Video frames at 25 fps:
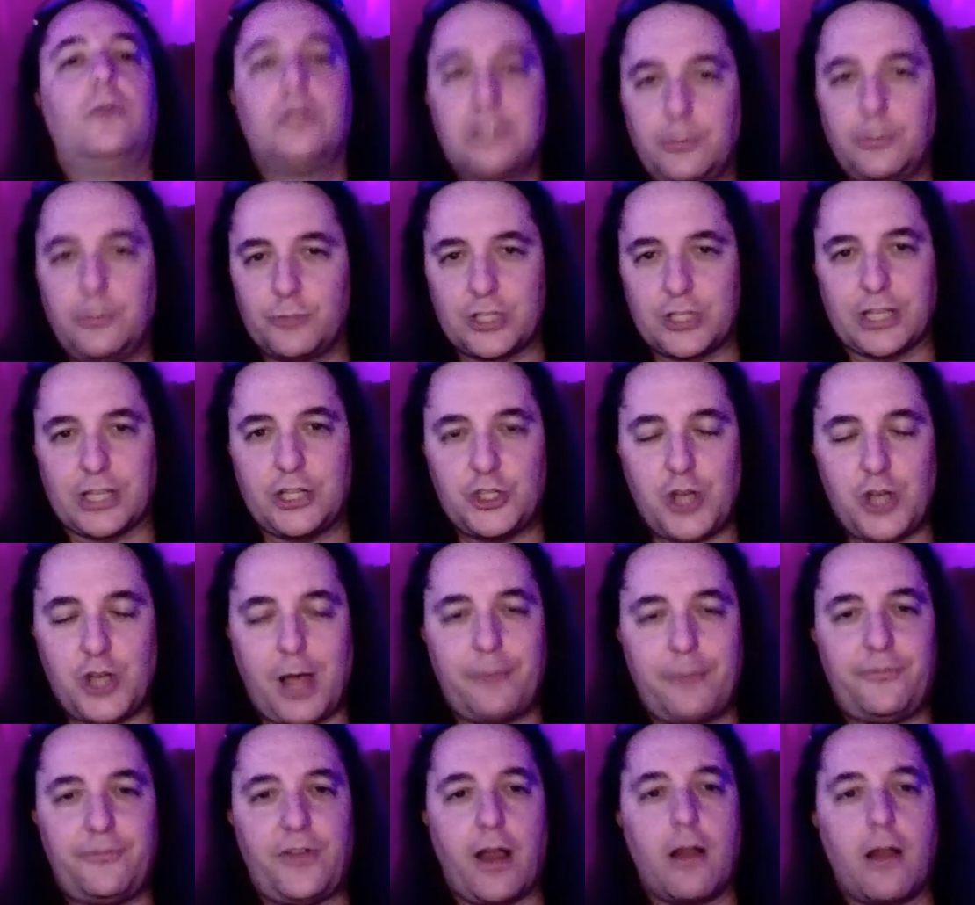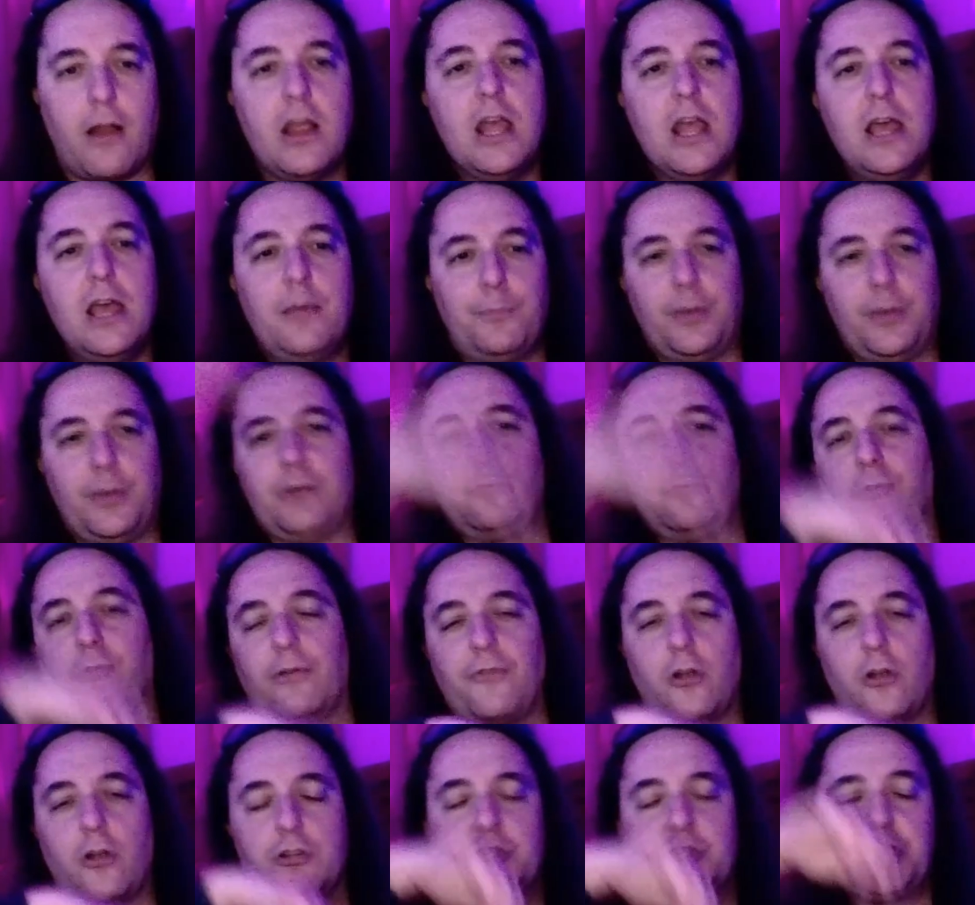almost like a job fair, but
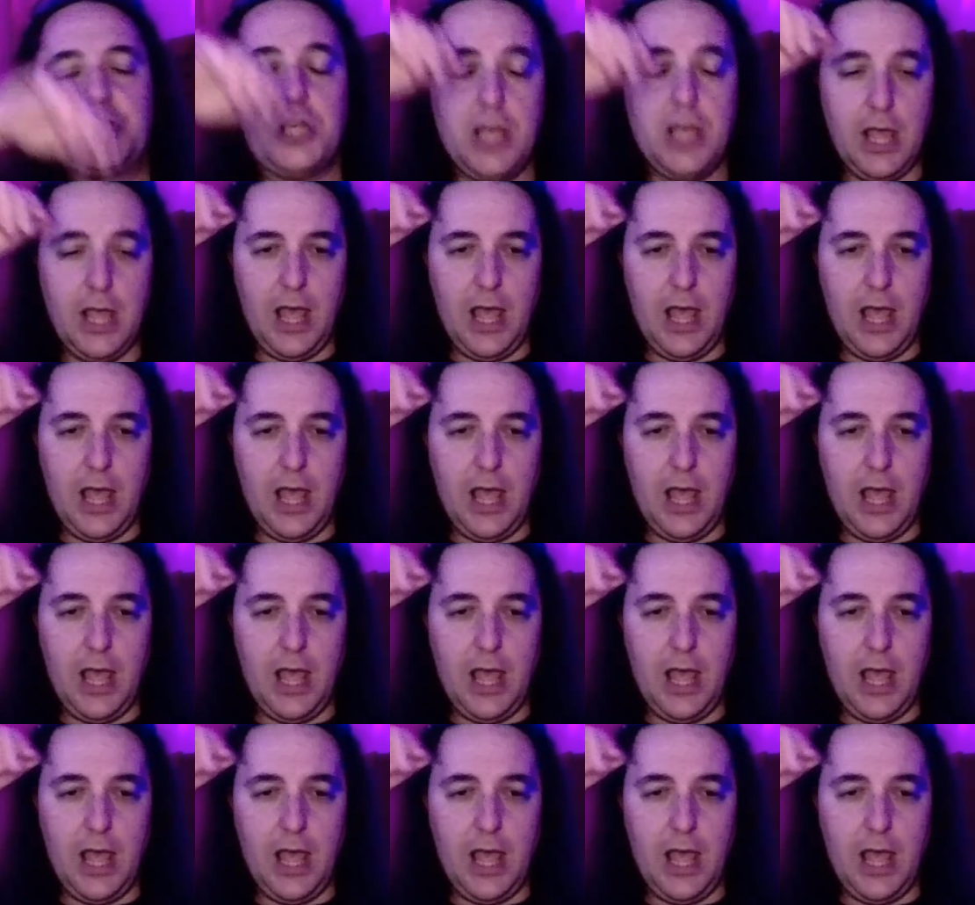reversed.